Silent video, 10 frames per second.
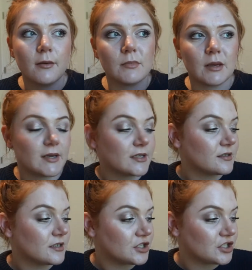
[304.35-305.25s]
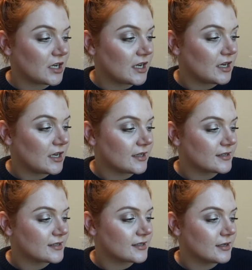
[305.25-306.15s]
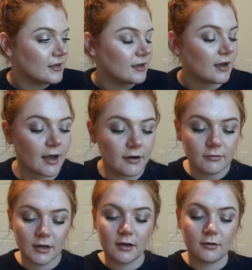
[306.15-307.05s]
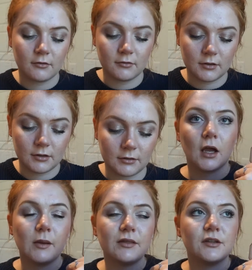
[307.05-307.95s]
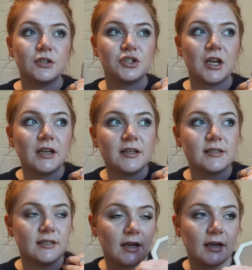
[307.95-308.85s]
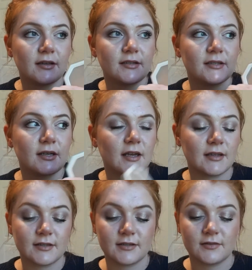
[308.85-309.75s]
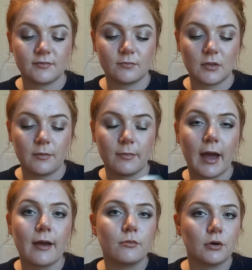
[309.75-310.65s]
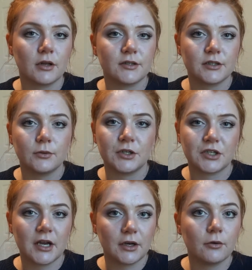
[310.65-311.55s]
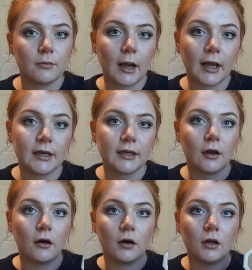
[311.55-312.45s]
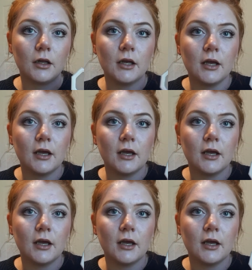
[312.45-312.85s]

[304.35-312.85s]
Maybe it's the shade. I don't know. I mean, the shade is nice. It's a matte bronzer, which I don't mind at all.